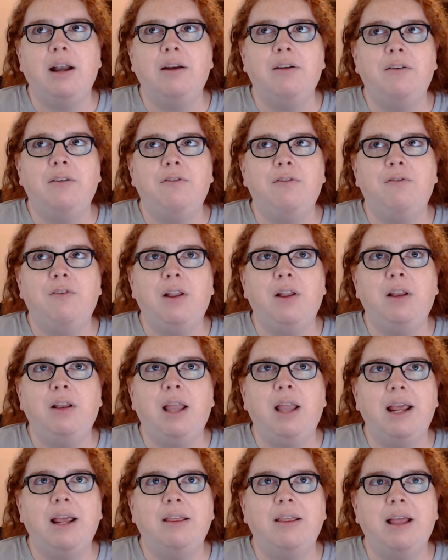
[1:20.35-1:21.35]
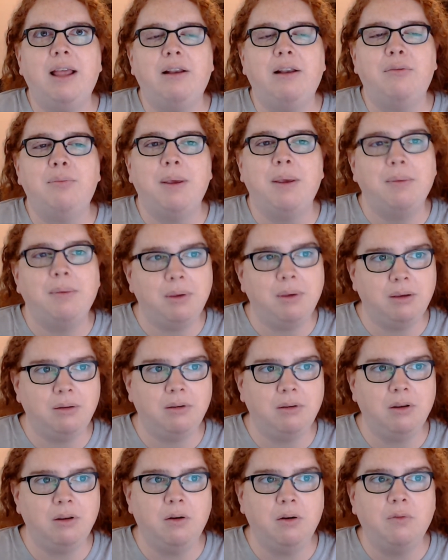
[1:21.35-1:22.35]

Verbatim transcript: of felt like that's maybe, you know,